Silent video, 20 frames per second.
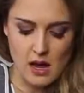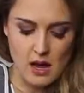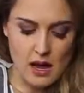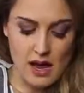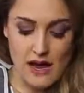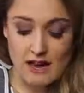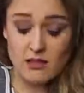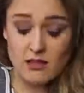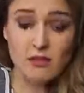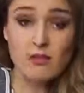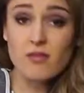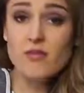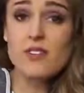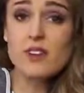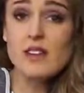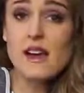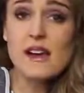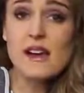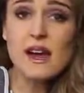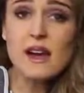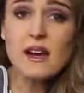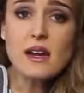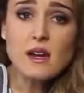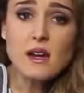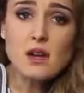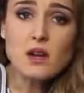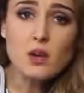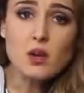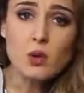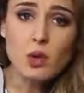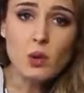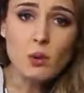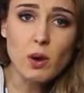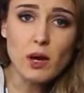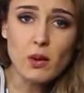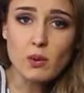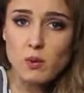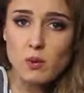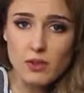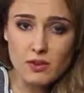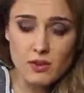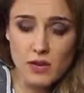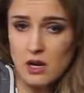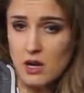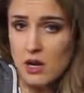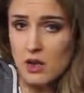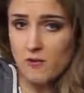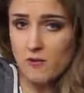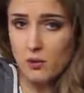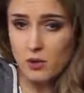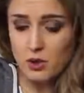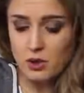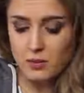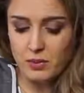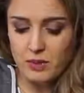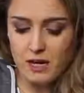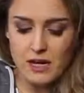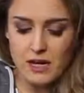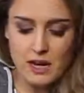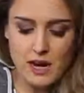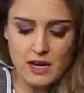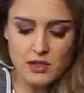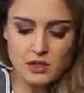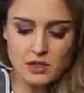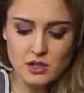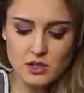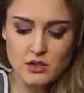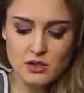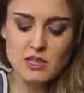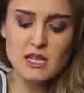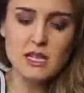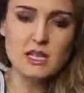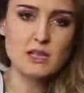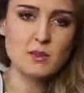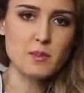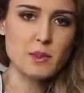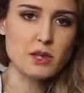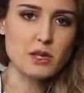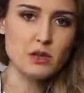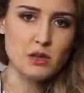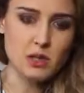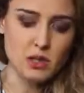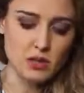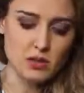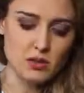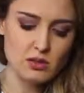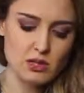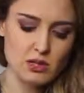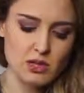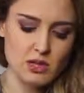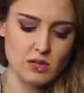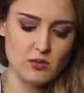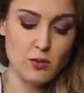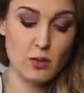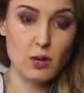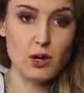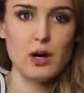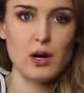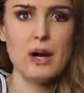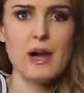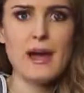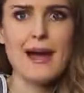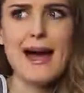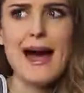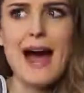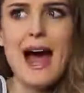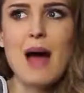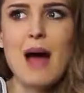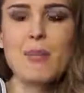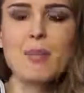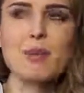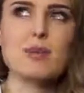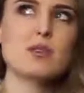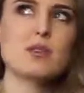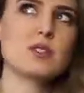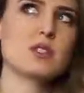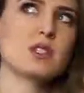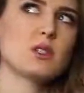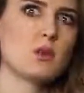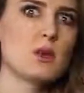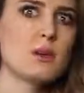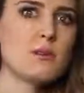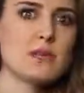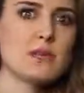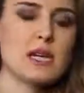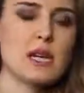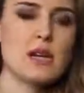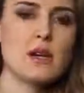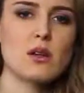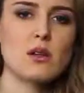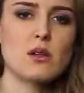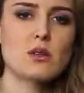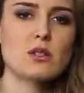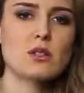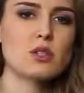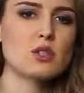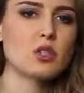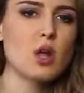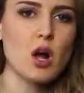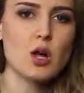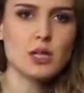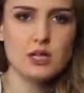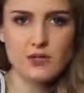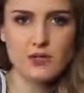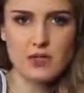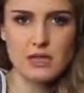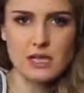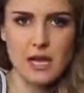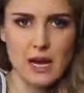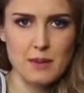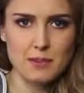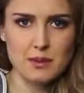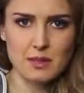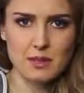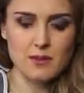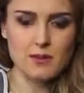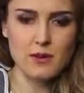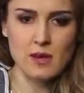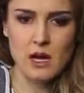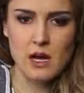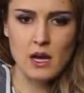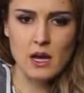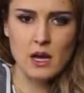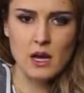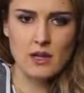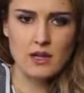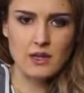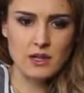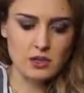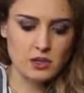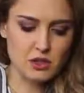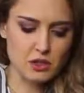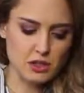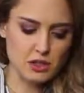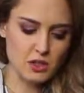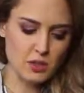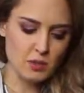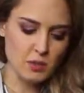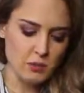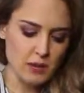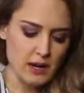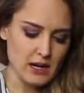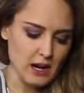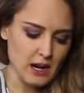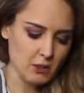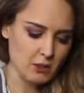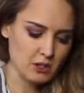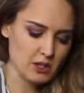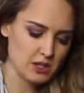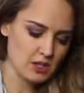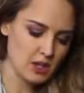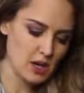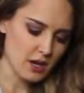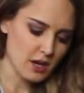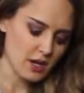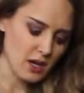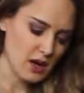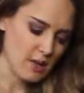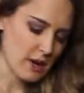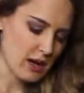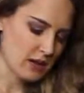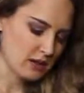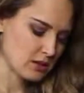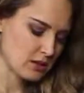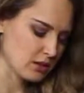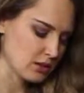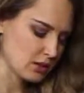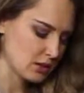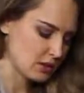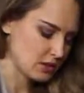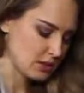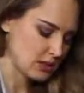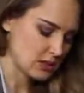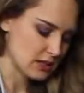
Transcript: I don't feel like I need a newer one with a fourth blade. I just use this, but you can use this for apples, sweet potatoes. There's all different types of things you can do, but right now we're just talking about zoodles.